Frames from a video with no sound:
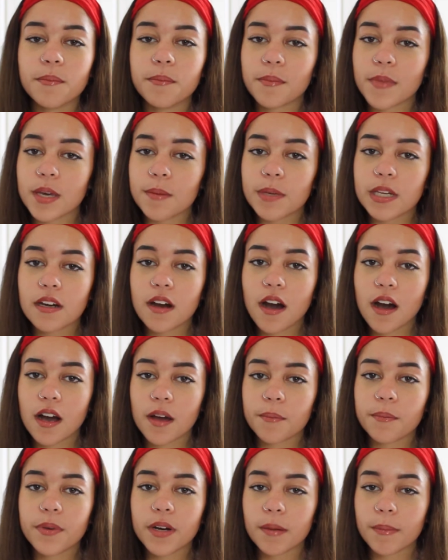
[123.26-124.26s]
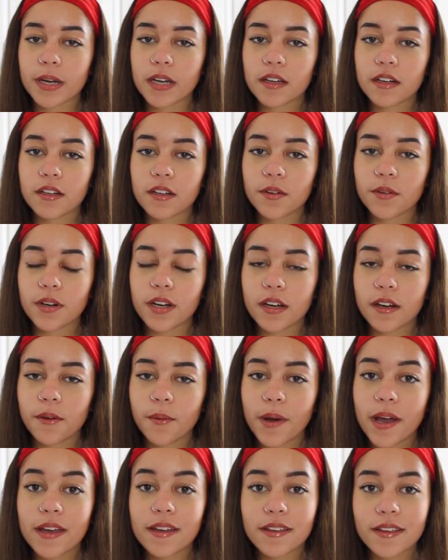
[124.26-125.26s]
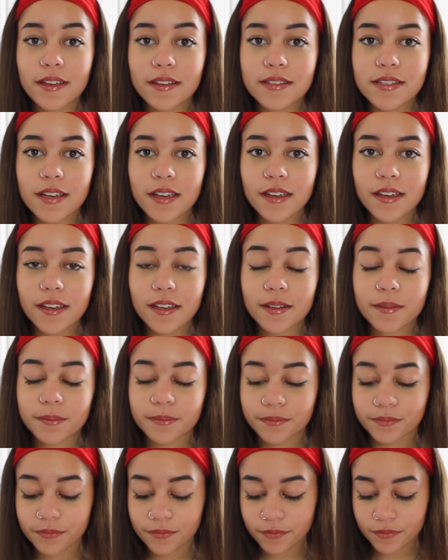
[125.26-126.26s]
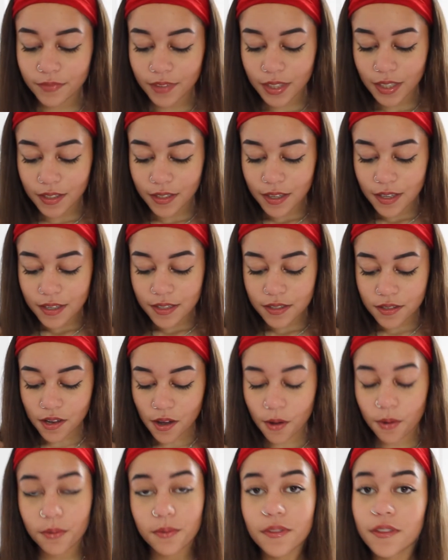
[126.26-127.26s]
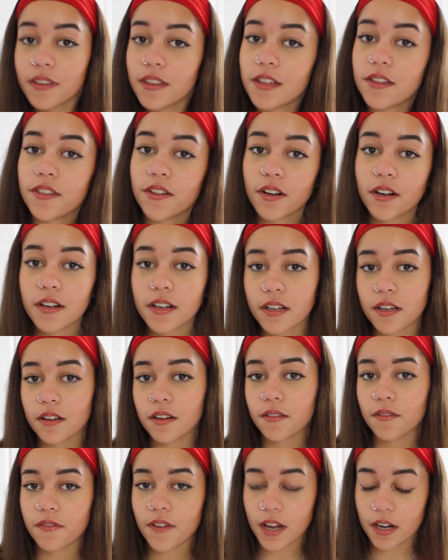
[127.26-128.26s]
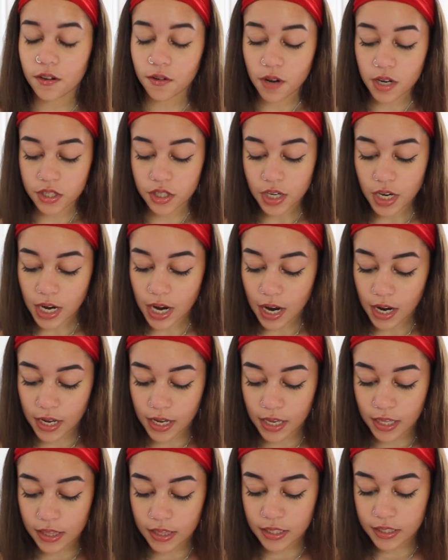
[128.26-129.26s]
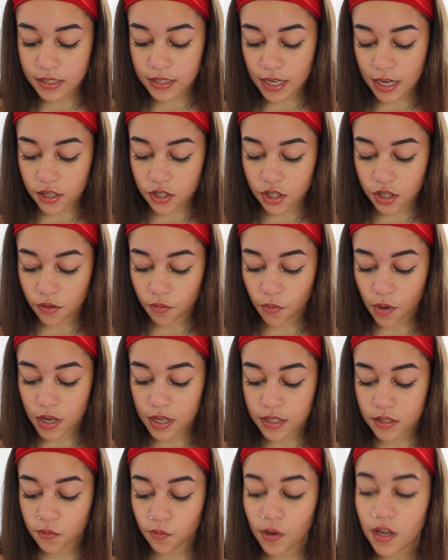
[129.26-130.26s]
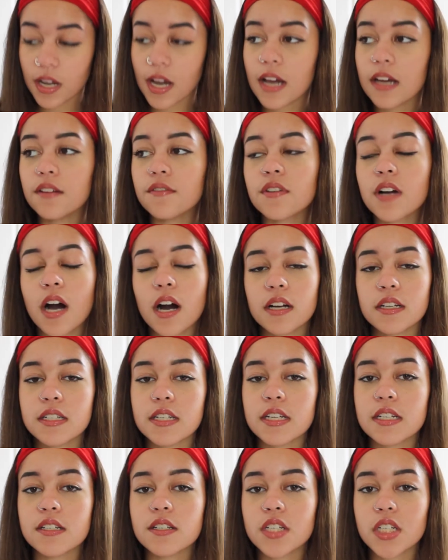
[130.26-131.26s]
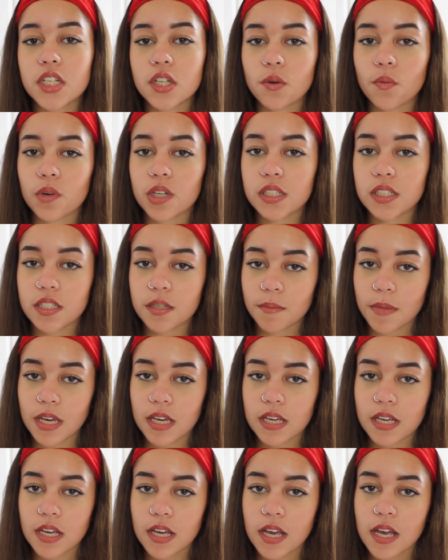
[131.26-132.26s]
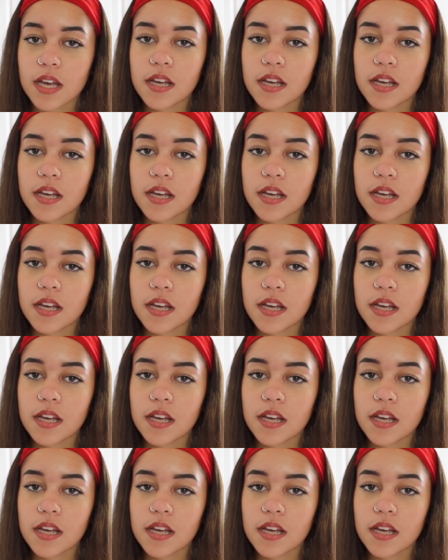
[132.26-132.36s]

Maybe not, but am I going to do it anyway? Yes, I am. So, the third and final question I got in this section was, what kind of content do you want to make?